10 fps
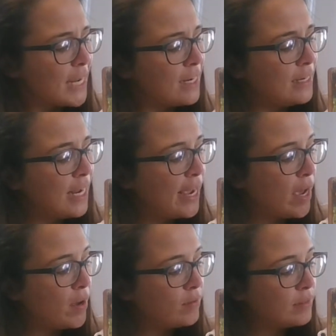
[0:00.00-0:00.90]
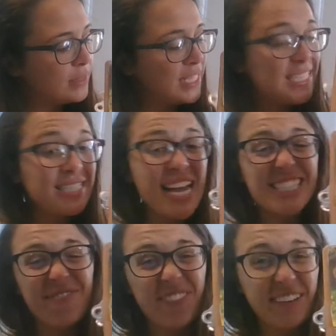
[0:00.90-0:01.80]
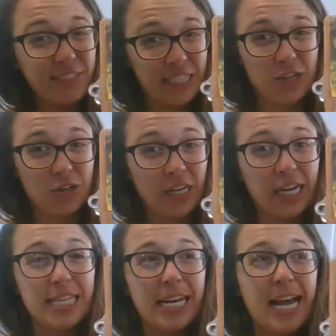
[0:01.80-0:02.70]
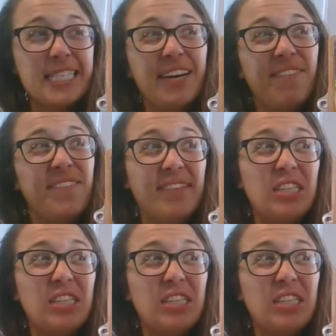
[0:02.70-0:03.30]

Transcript: Now, this says 50 degrees, and I said 50